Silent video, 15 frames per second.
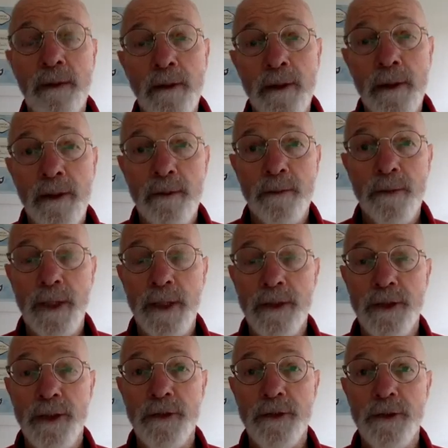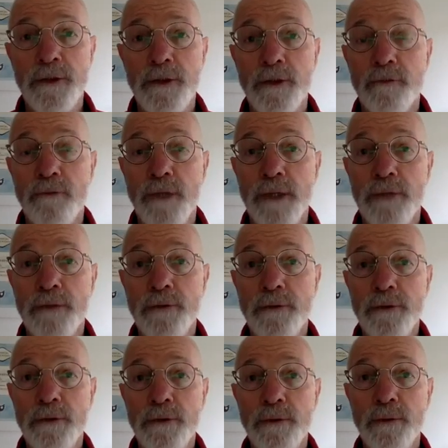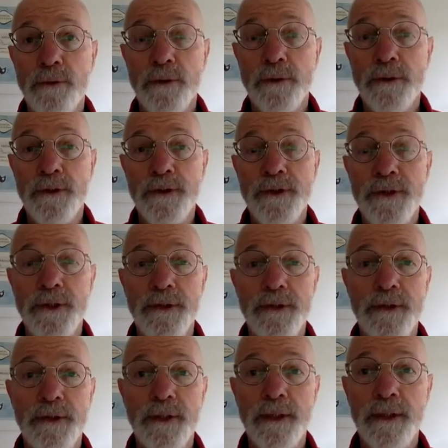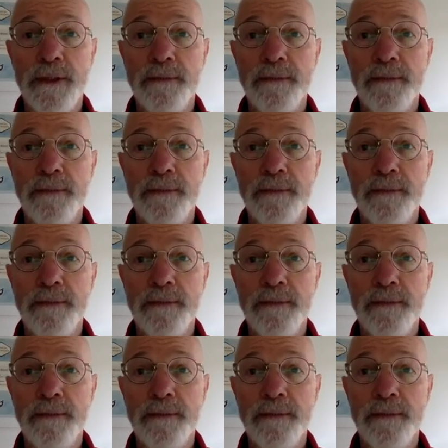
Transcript: Pay attention to the right foot. What do you sense there?